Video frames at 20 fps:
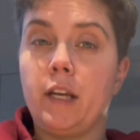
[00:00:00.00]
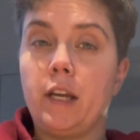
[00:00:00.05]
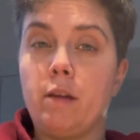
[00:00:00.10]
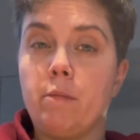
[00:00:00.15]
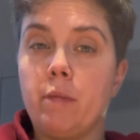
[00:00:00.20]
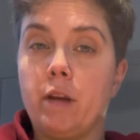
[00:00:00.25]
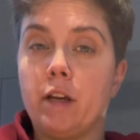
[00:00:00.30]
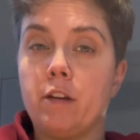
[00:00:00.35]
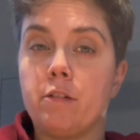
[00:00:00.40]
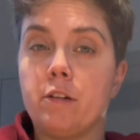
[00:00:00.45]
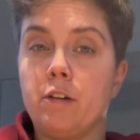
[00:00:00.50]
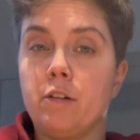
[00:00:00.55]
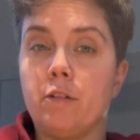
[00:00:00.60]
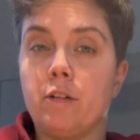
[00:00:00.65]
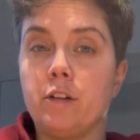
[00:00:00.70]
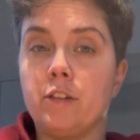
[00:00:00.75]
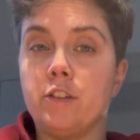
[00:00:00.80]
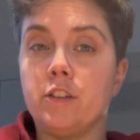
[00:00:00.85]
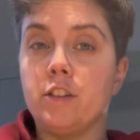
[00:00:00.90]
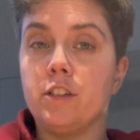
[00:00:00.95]
mandarin
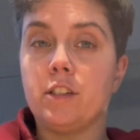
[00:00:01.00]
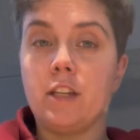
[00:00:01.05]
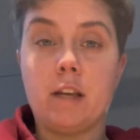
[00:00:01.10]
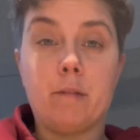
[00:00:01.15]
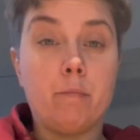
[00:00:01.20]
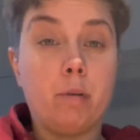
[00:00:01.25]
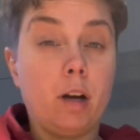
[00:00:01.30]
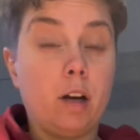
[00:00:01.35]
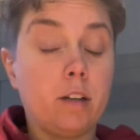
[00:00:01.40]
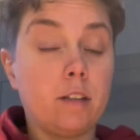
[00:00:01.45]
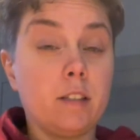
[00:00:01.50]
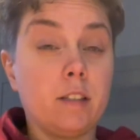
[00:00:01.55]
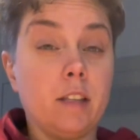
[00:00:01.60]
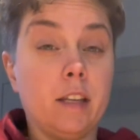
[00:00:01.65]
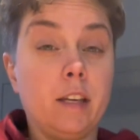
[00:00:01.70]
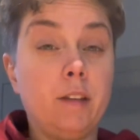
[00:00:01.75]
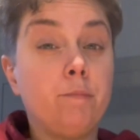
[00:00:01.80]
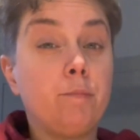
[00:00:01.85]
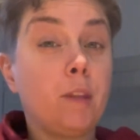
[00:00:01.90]
oranges, and parsley.